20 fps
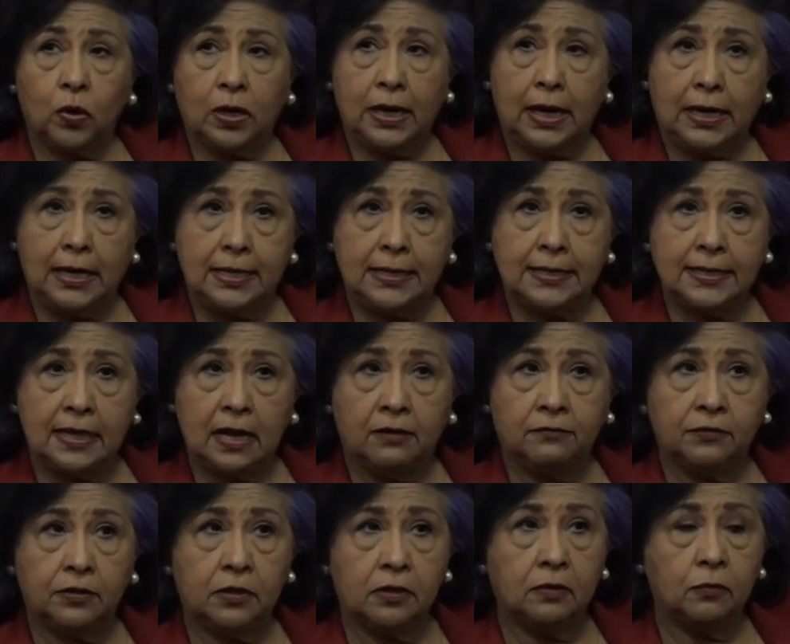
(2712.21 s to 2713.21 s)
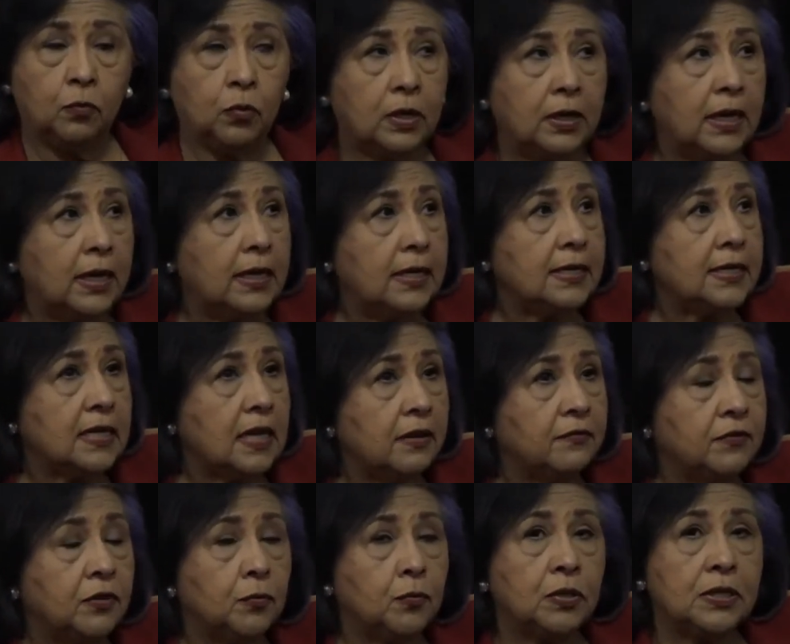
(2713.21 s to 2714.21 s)
187.
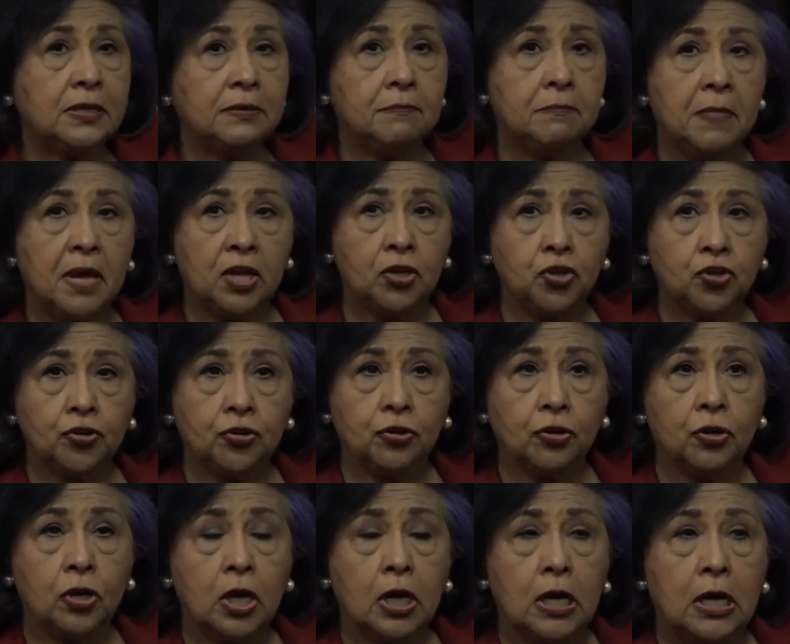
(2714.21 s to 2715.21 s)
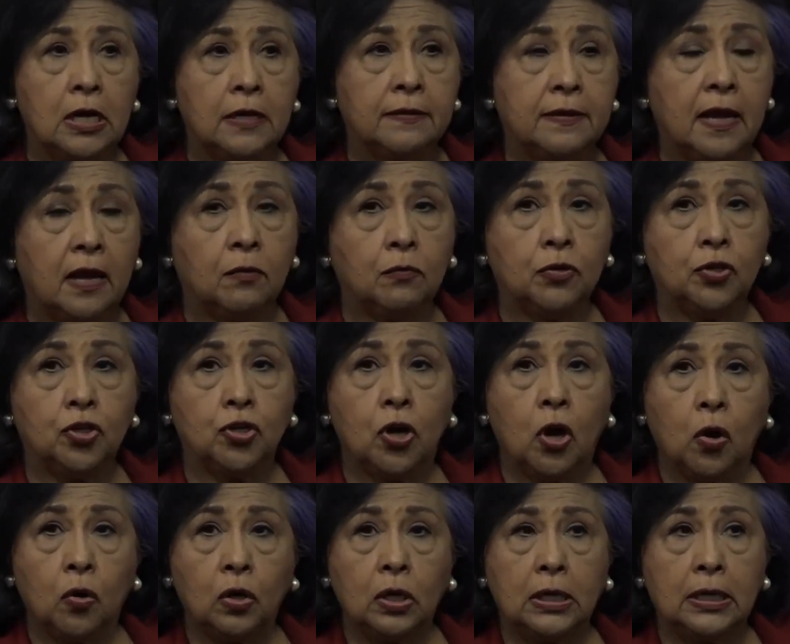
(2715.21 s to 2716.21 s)
187 was a measure that was
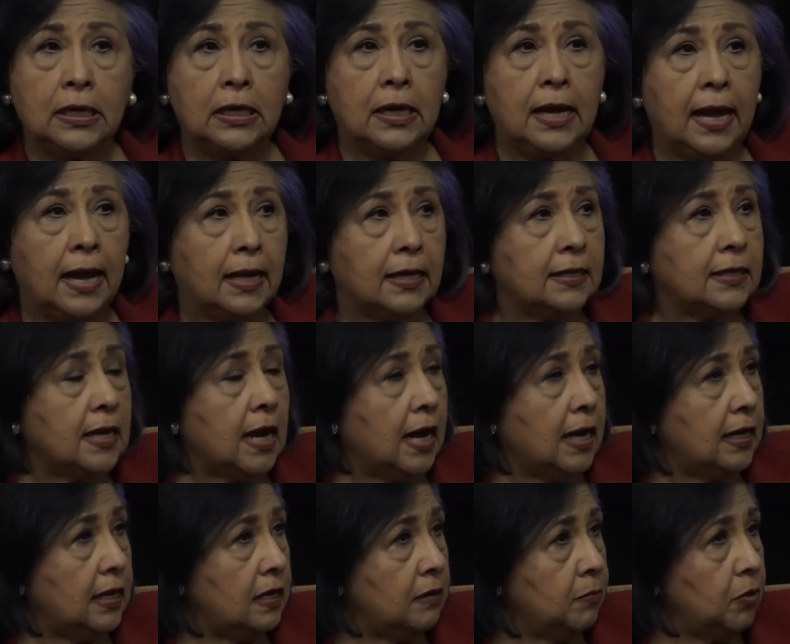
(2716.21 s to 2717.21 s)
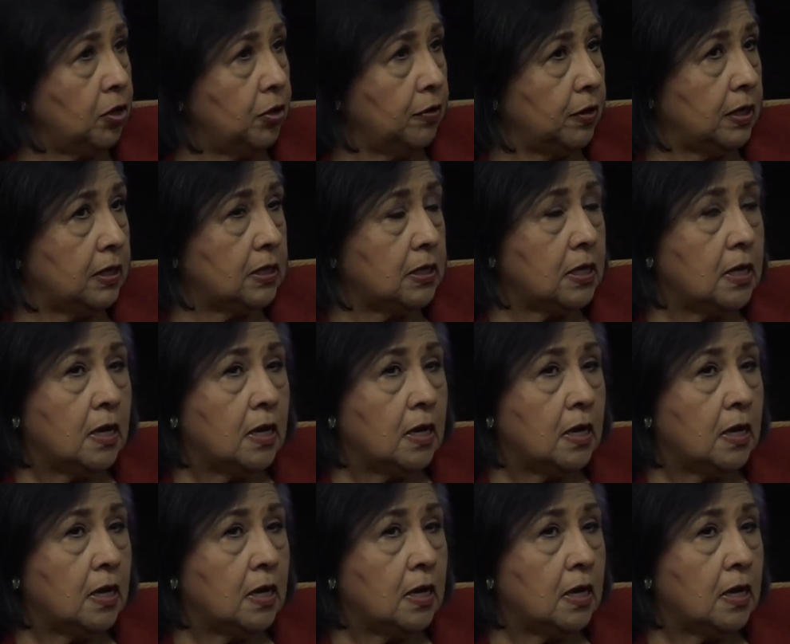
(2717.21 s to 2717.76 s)
totally anti-immigrant.